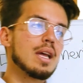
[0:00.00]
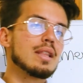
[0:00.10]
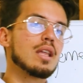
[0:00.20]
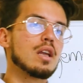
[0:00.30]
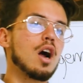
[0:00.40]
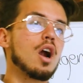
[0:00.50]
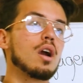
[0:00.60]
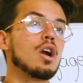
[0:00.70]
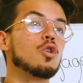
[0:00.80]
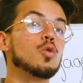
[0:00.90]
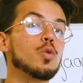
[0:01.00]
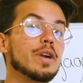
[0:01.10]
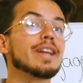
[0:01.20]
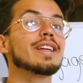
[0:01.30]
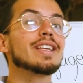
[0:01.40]
that are
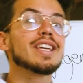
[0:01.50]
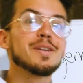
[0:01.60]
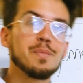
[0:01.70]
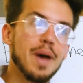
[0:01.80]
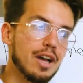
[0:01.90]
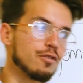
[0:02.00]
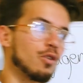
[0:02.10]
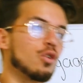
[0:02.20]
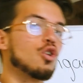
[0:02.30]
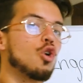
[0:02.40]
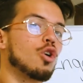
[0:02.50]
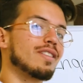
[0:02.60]
really impactful or